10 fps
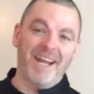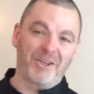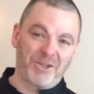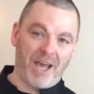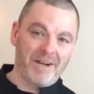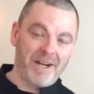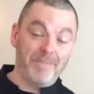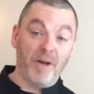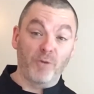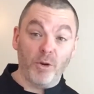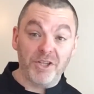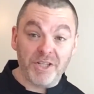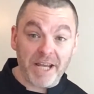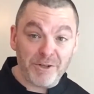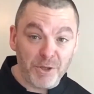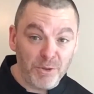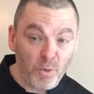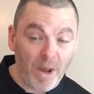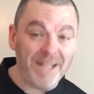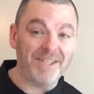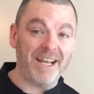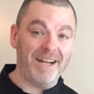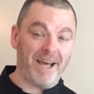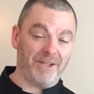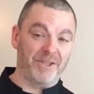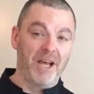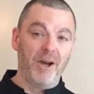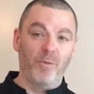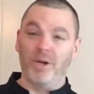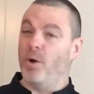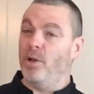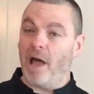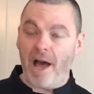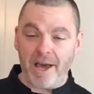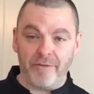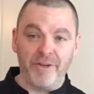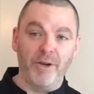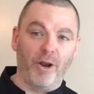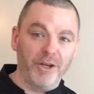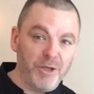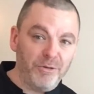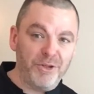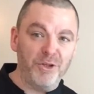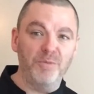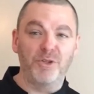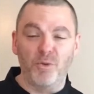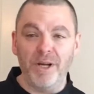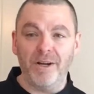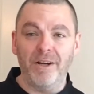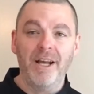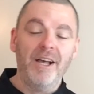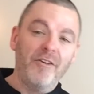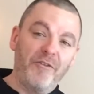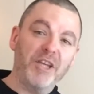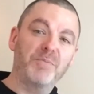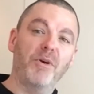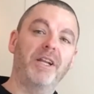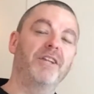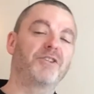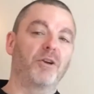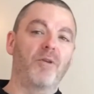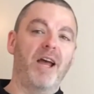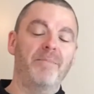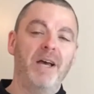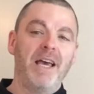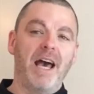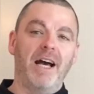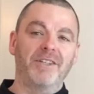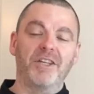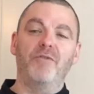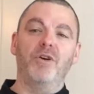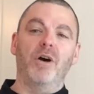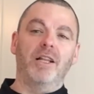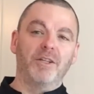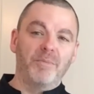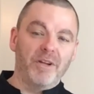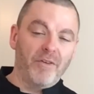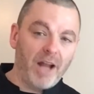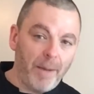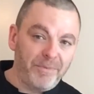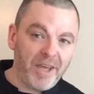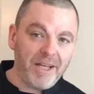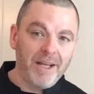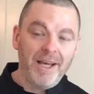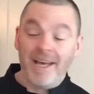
next Saturday. Of course, stay tuned Wednesday nights. We go live here on YouTube, Twitter, Facebook, and Instagram to give you a little bit of an update.